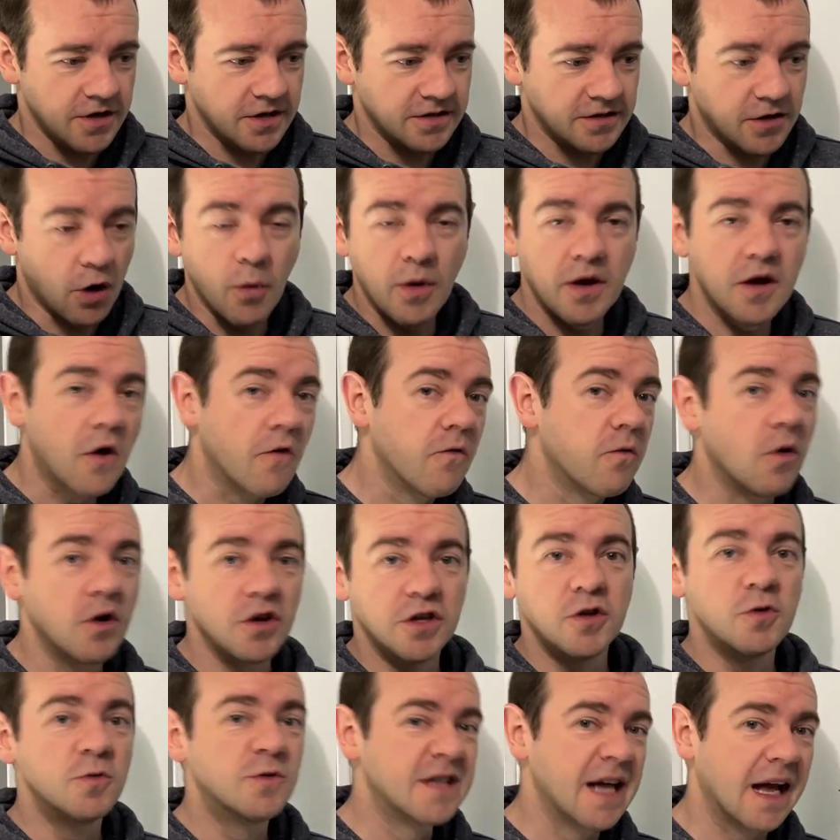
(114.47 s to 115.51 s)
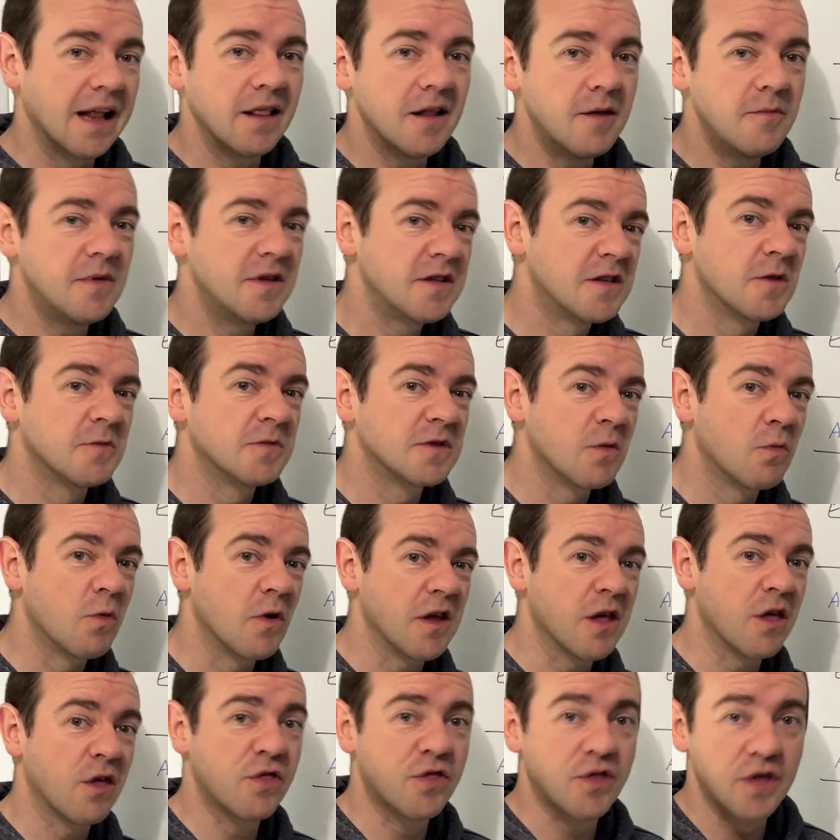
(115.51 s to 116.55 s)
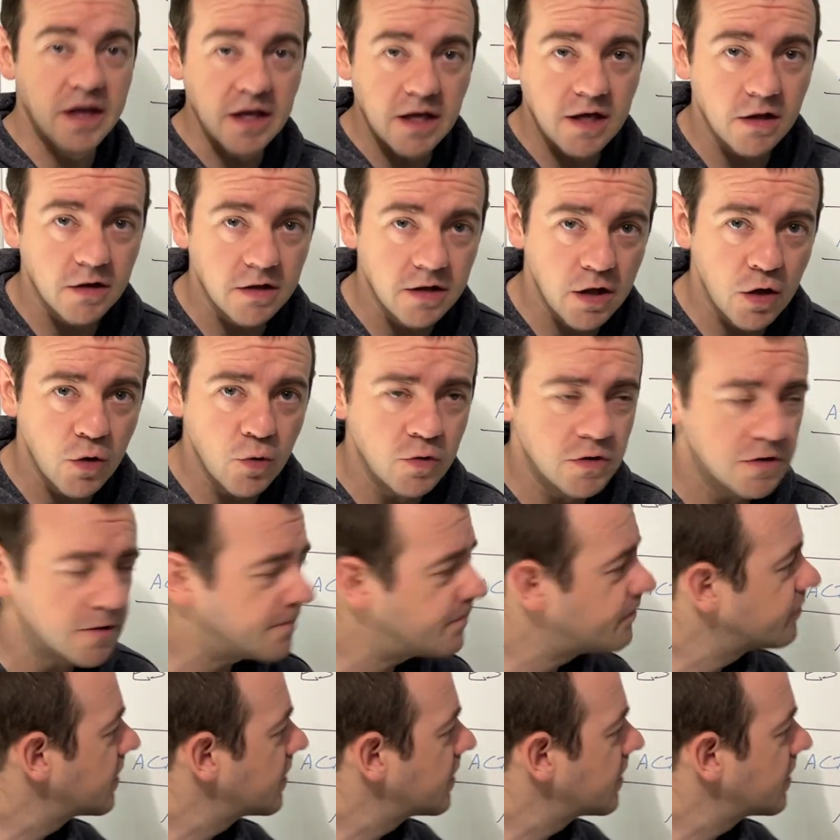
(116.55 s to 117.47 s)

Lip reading: going off what you tell them in terms of what you think you'll use.